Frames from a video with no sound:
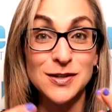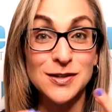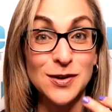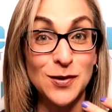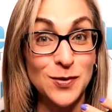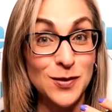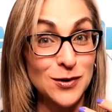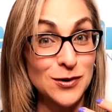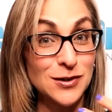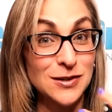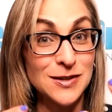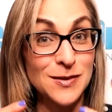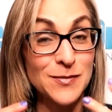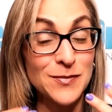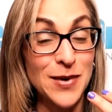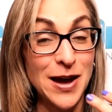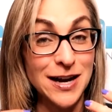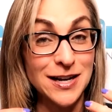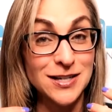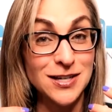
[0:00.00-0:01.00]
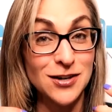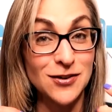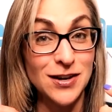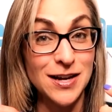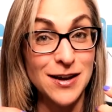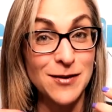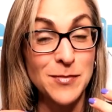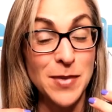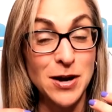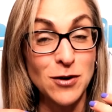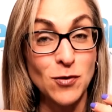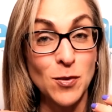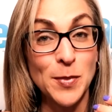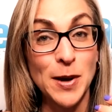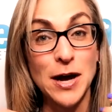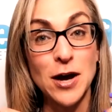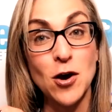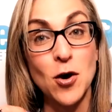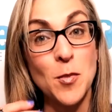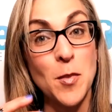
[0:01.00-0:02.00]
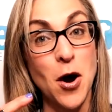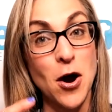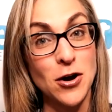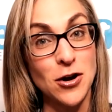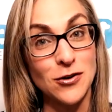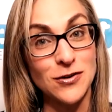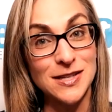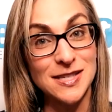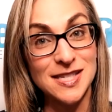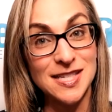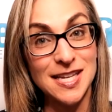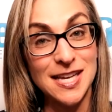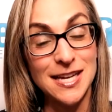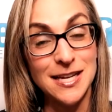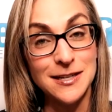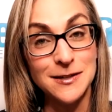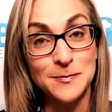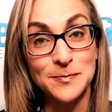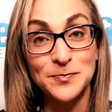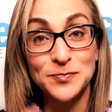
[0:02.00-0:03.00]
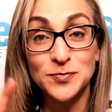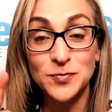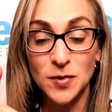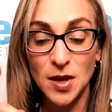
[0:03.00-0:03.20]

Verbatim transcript: So there's bacteria microbiome on our skin,